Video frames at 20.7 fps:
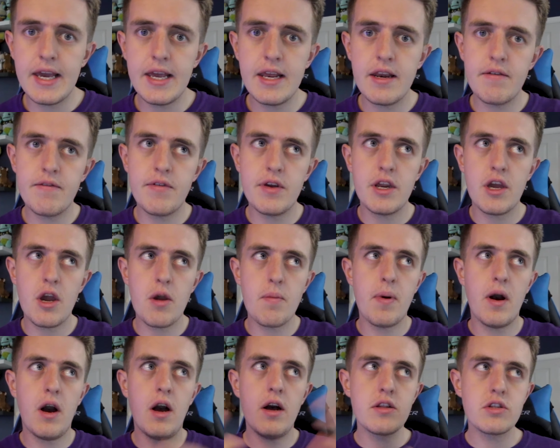in video
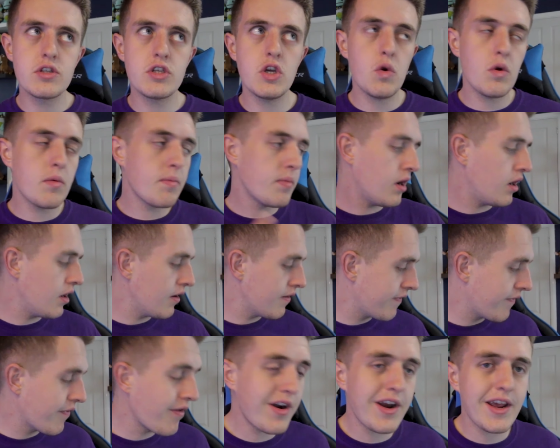part 2 and
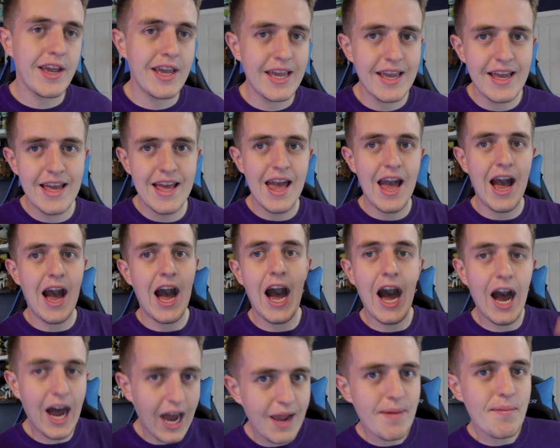part 3,
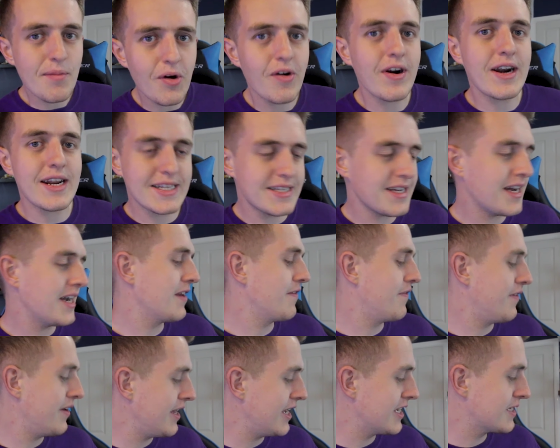I'm more excited
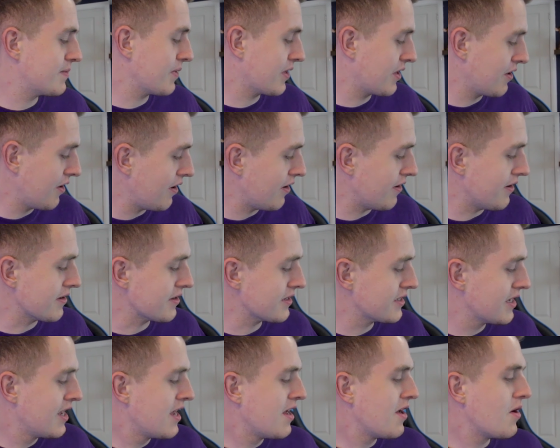for this
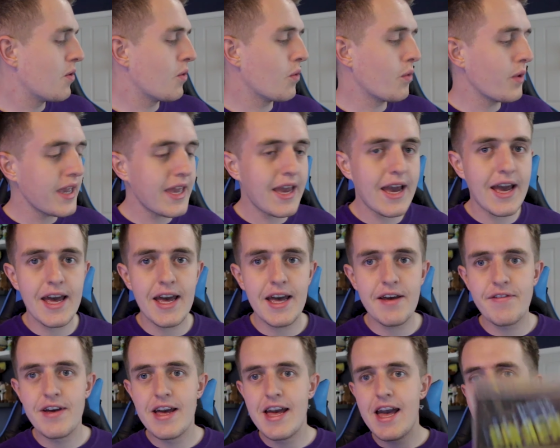because we
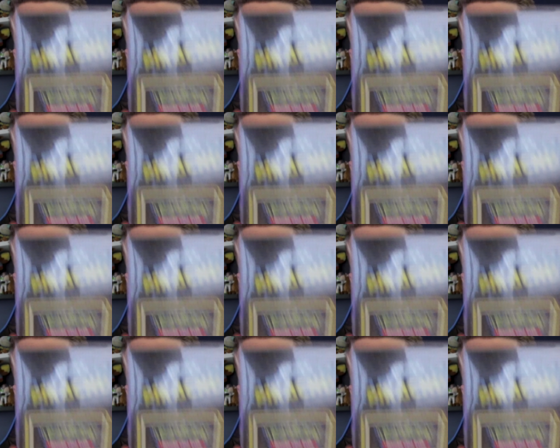have